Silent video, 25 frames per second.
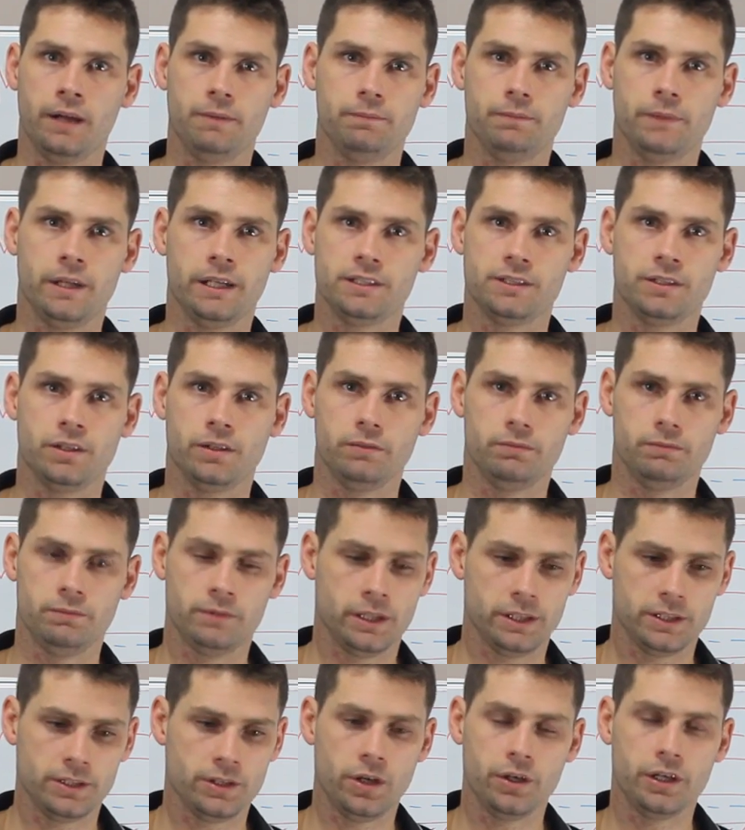
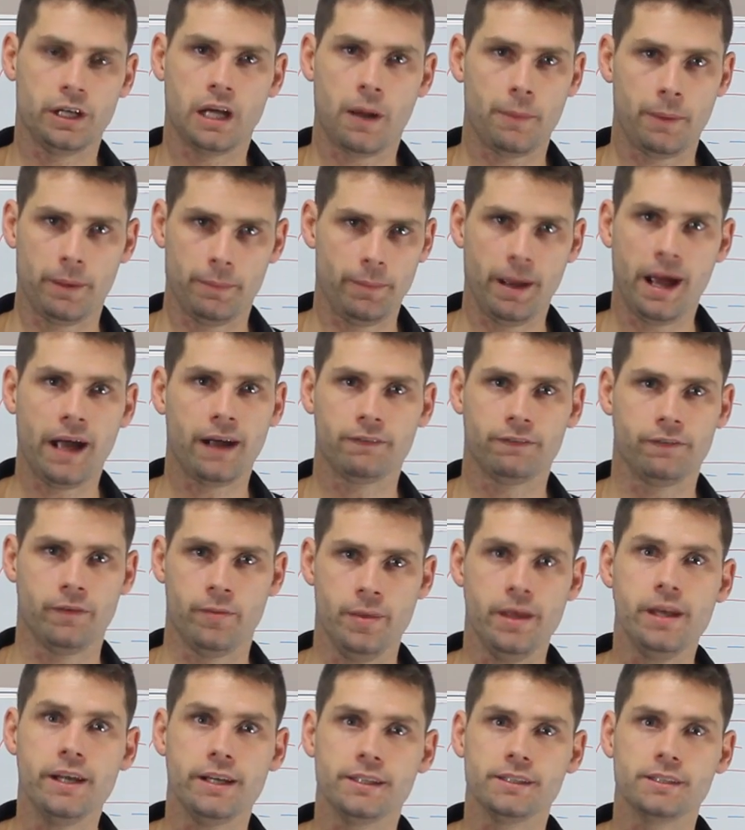There's no coming back from
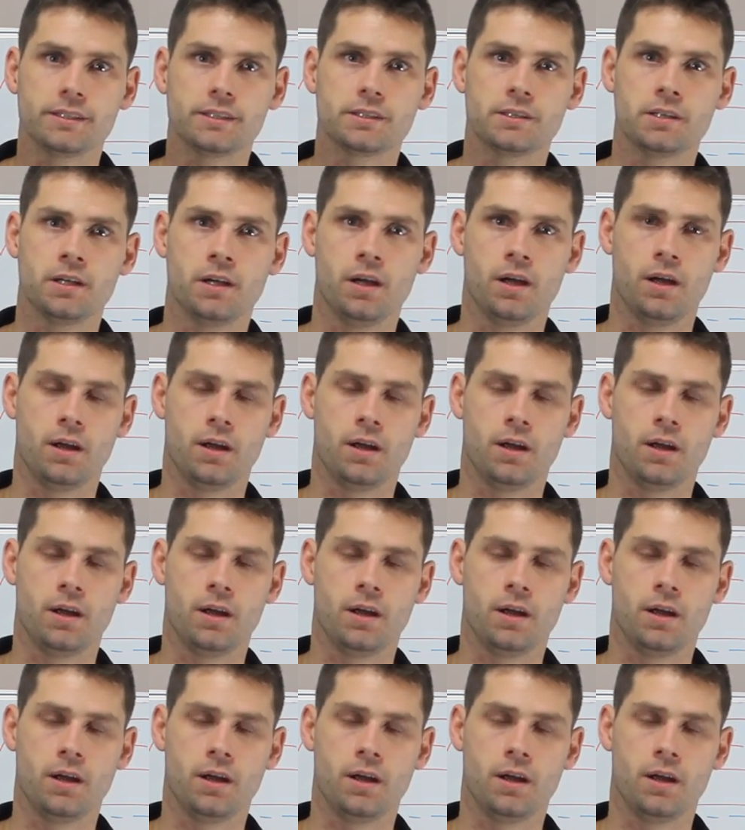this.